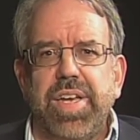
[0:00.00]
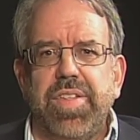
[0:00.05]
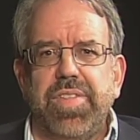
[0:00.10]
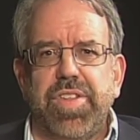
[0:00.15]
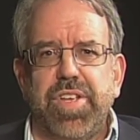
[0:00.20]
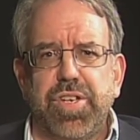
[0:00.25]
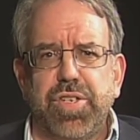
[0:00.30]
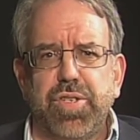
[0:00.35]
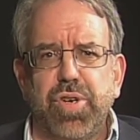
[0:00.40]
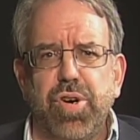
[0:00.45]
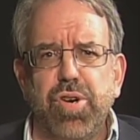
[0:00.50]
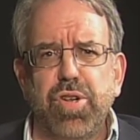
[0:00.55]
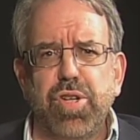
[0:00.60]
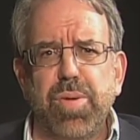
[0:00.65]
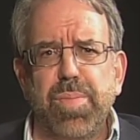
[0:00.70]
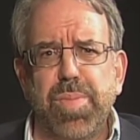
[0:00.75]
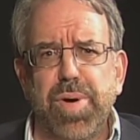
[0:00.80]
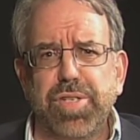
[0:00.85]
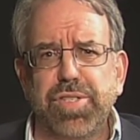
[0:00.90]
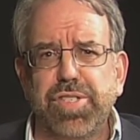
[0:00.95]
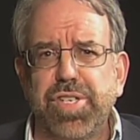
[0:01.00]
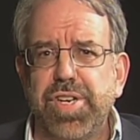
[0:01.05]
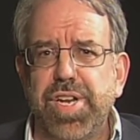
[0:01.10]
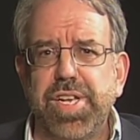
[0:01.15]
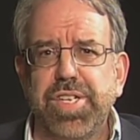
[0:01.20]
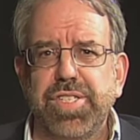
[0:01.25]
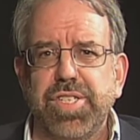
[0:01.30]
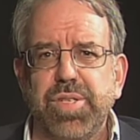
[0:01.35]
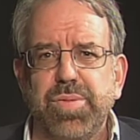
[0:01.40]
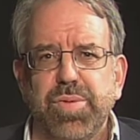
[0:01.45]
The internal combustion
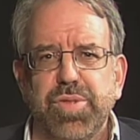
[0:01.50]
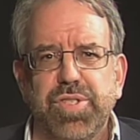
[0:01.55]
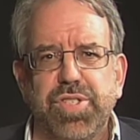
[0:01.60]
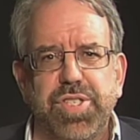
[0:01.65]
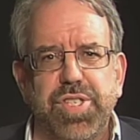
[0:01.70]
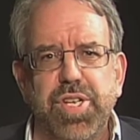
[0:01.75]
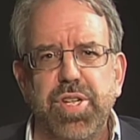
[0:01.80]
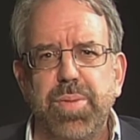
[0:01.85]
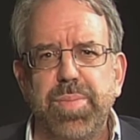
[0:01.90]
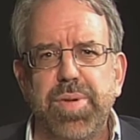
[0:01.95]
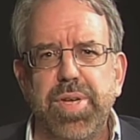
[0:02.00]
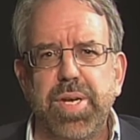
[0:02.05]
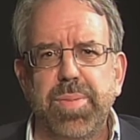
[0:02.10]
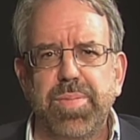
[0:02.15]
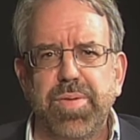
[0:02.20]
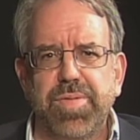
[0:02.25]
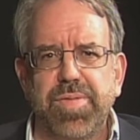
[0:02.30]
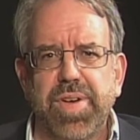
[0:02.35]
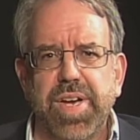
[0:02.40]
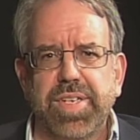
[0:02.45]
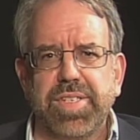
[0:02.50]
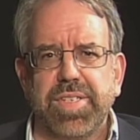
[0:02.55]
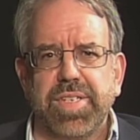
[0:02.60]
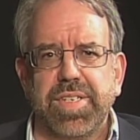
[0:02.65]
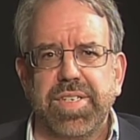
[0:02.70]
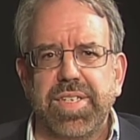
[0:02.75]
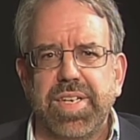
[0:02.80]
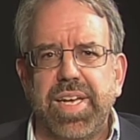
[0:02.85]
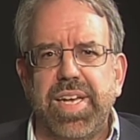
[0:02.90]
engine was still being perfected,